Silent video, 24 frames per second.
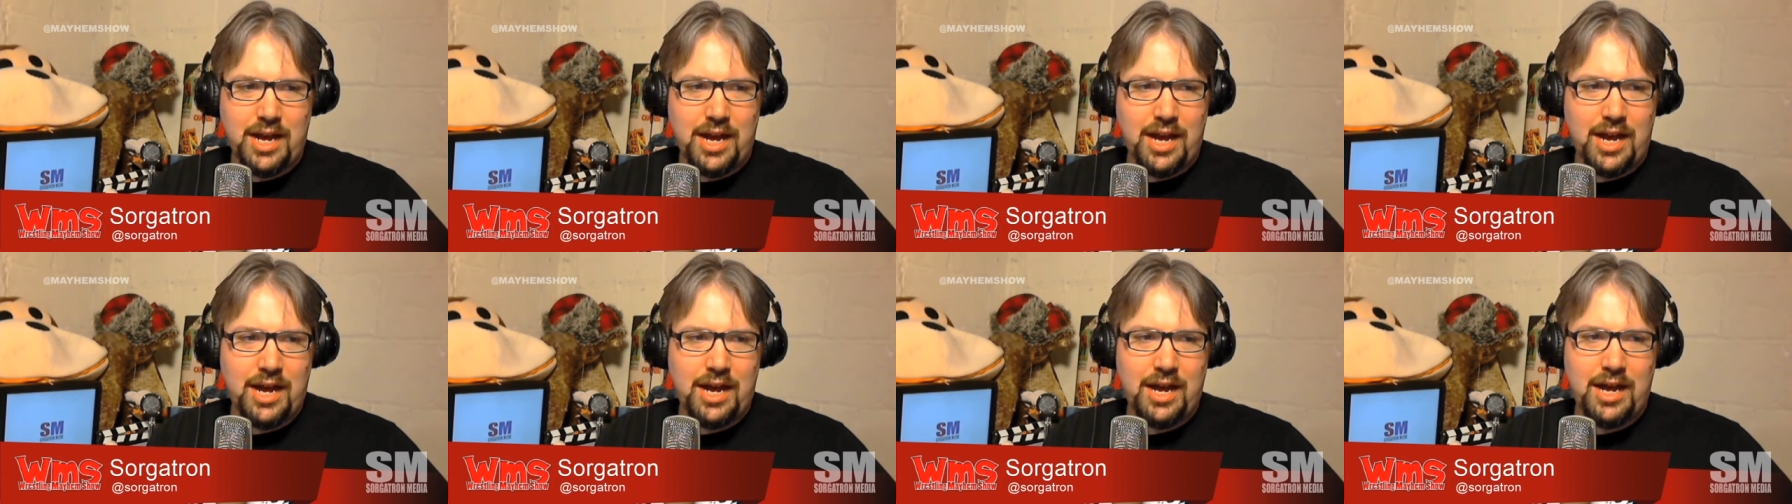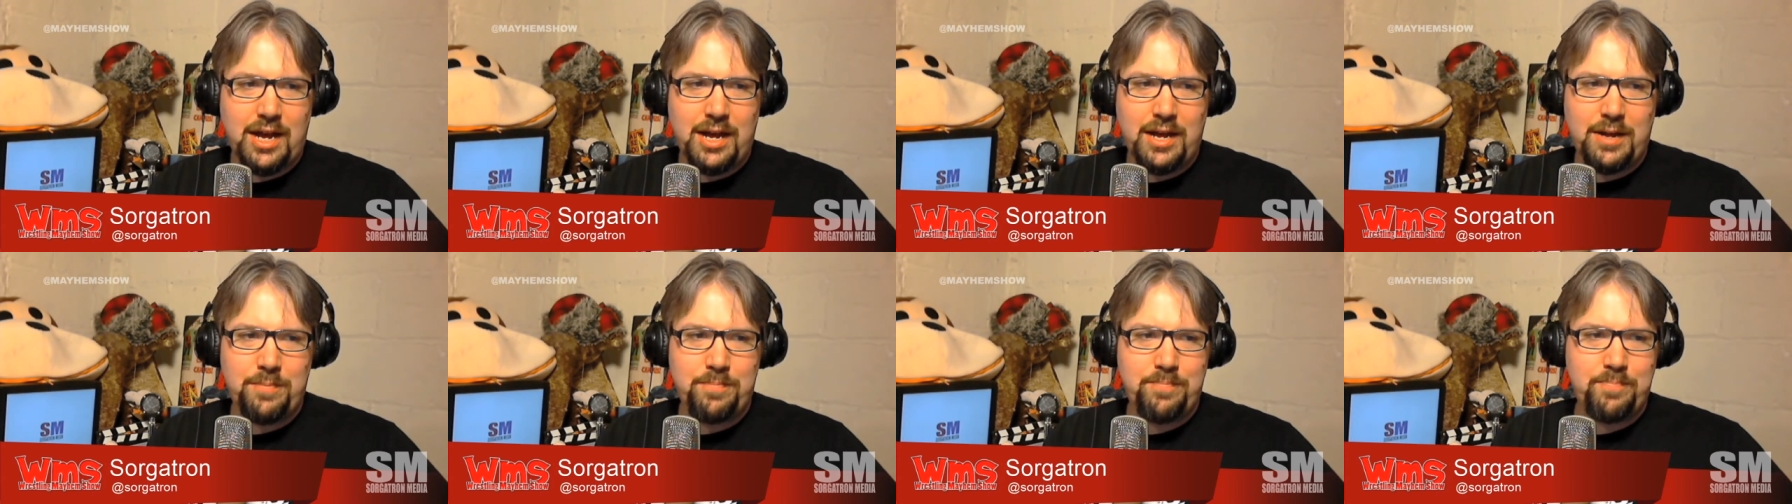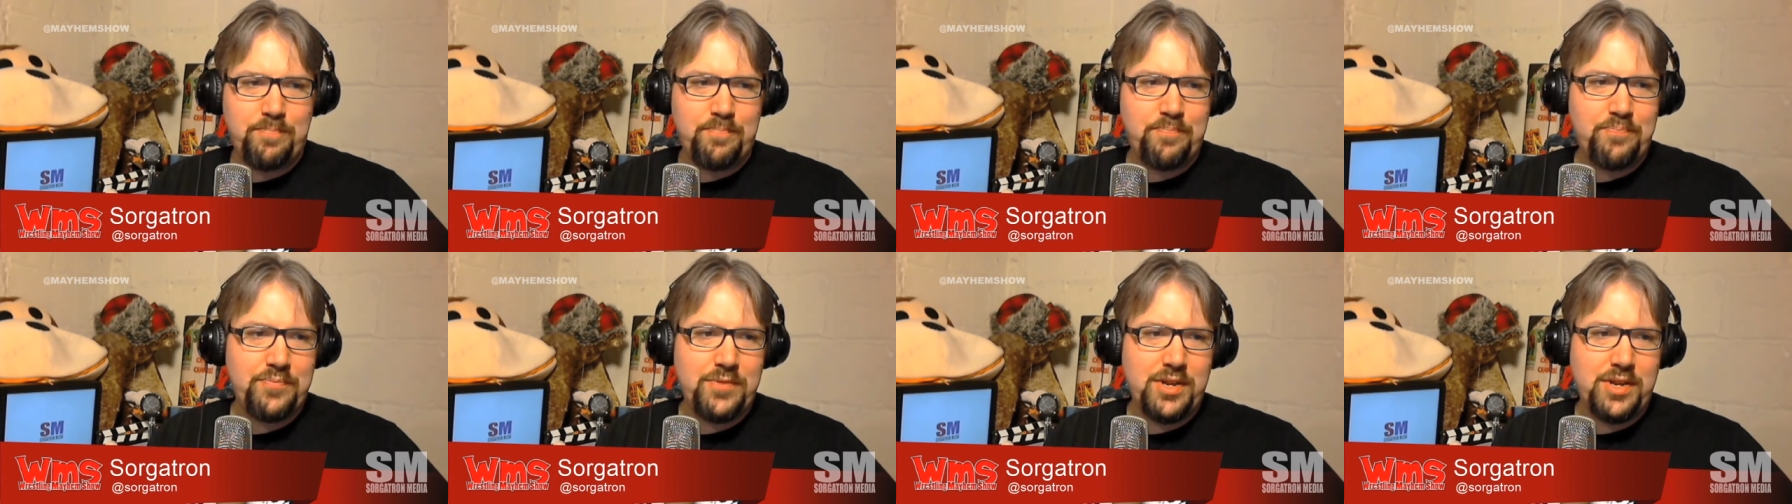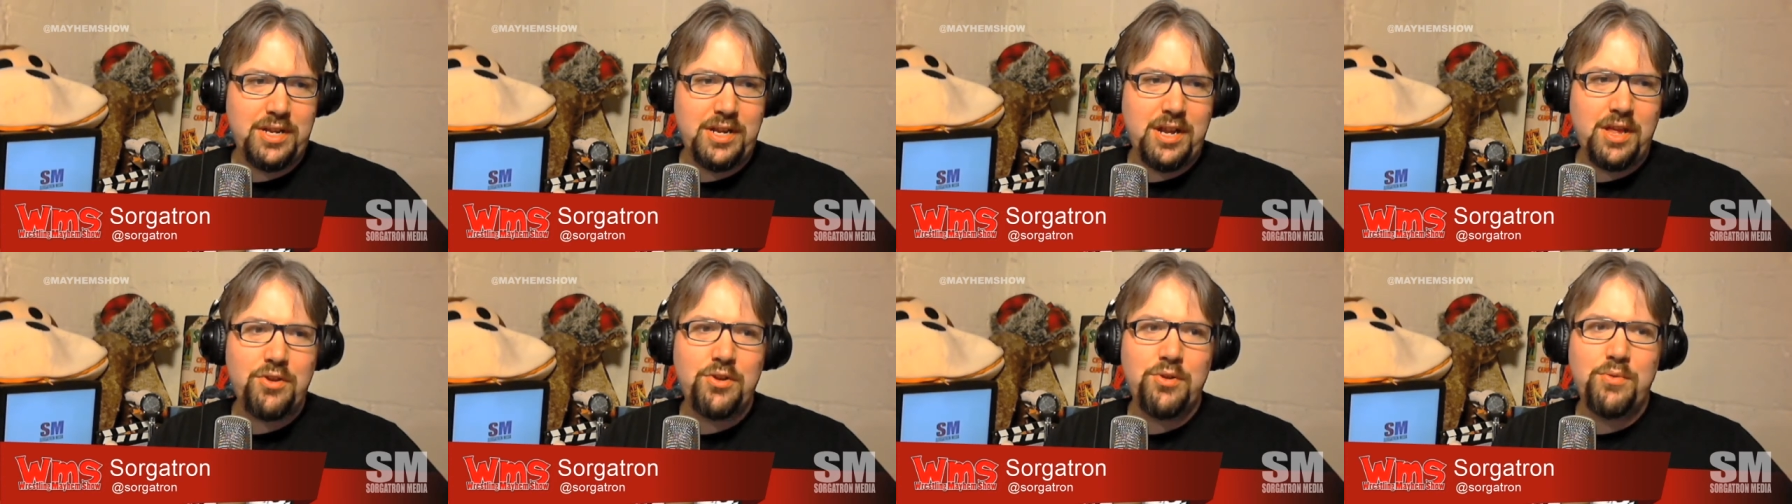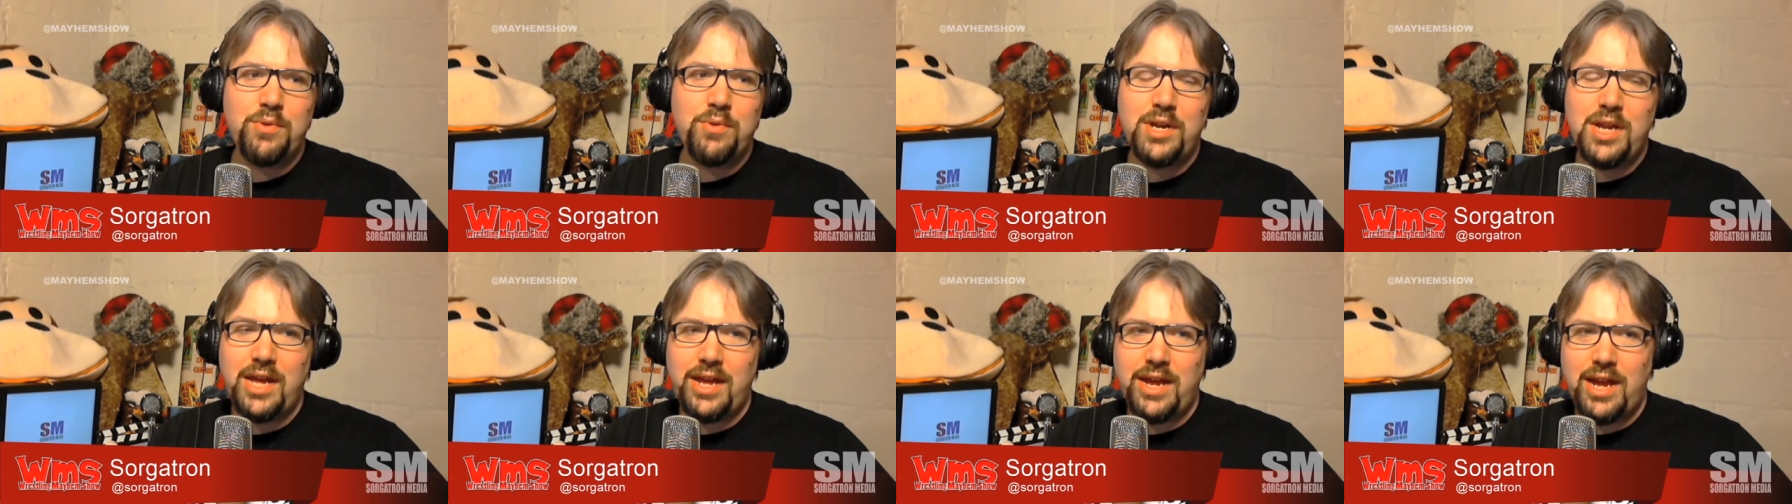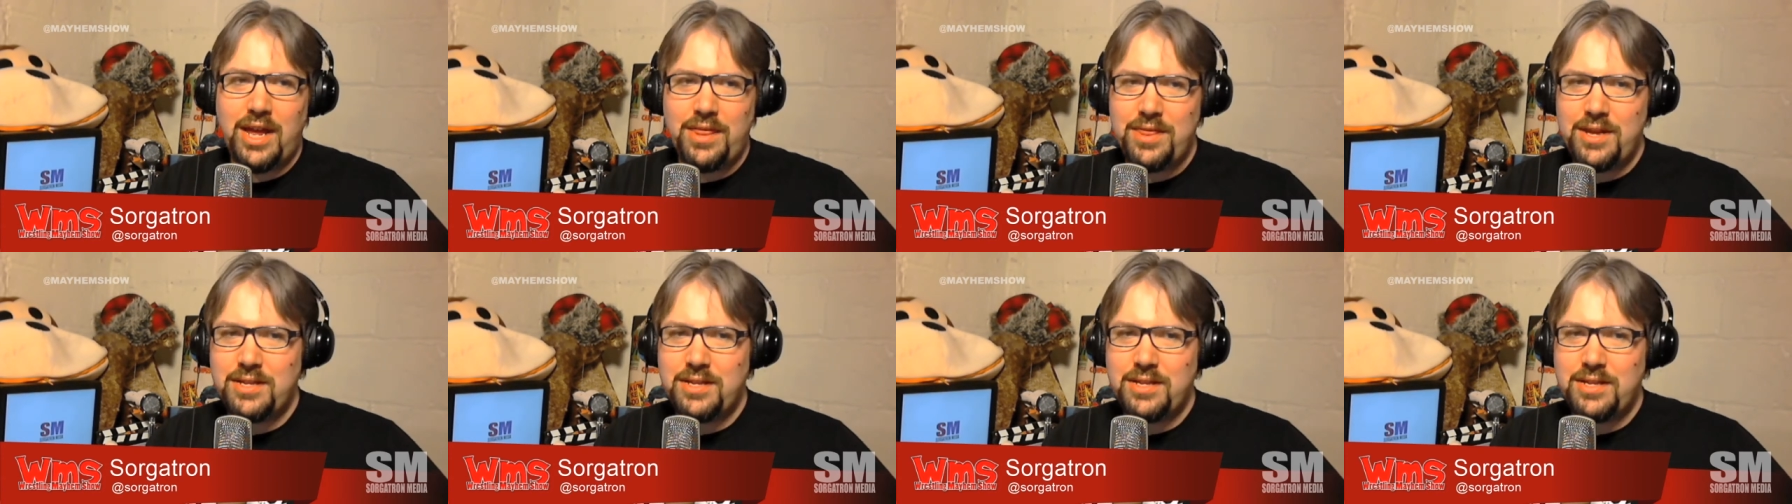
Um, another one I,